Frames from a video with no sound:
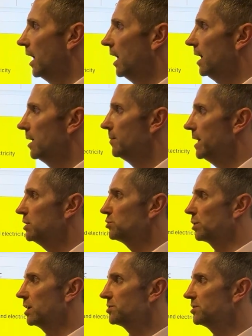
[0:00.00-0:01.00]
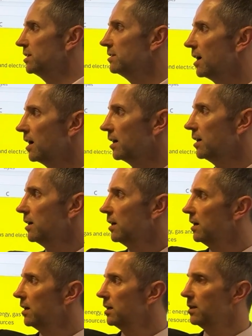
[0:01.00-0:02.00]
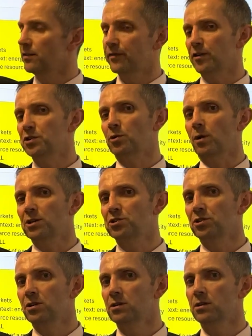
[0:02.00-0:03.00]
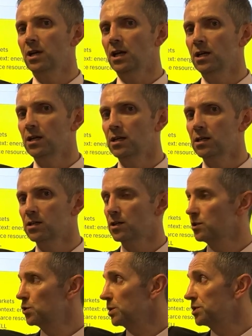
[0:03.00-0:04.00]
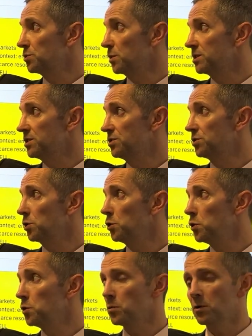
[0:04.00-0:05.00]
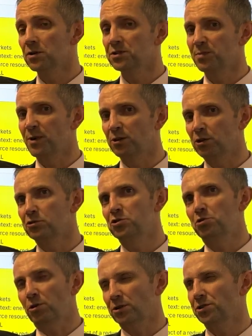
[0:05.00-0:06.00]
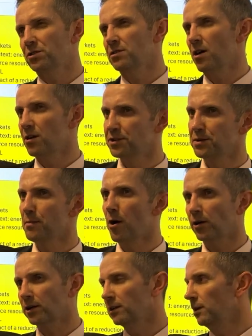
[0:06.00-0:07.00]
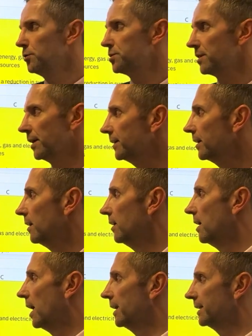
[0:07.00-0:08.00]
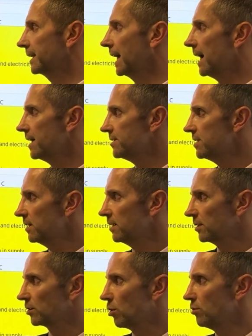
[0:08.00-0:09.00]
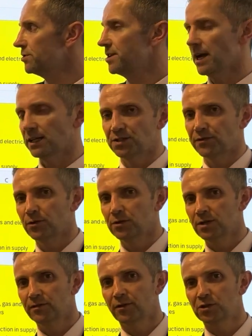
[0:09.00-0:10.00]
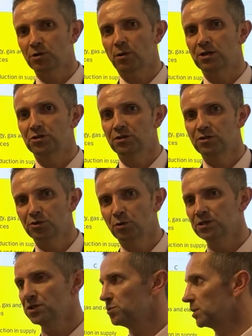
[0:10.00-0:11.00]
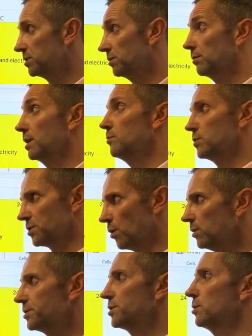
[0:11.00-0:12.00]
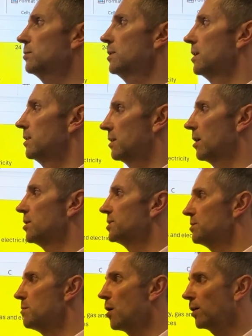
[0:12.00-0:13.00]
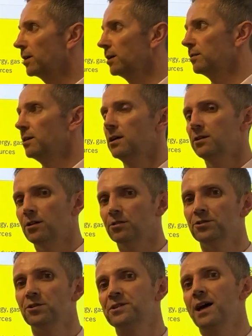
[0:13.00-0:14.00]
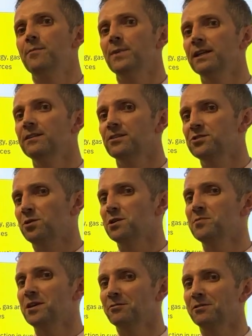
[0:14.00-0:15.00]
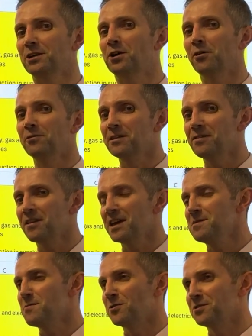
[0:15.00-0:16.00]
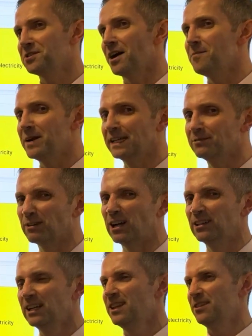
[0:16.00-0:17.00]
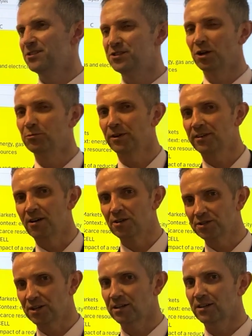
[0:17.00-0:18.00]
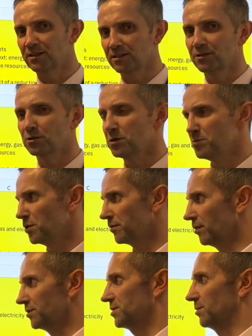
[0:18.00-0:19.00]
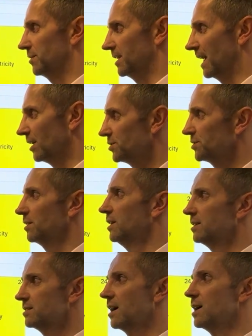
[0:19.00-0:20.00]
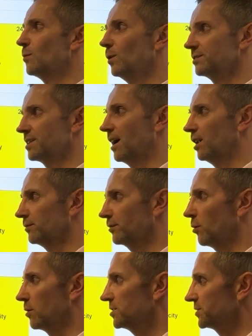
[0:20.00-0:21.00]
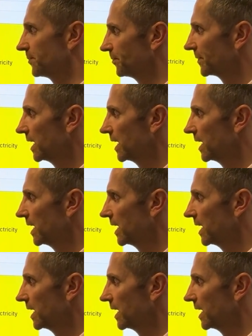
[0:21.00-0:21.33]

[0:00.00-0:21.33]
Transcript: Um, interesting that the first question in 2022 was about construction, the housing market loosely. And again, the context for the first question in 2023 was also the housing market. Now, does that mean that there's going to be a recurring theme or does that mean, well, they're done with housing and they're going to move on to something else? Time will tell, of course.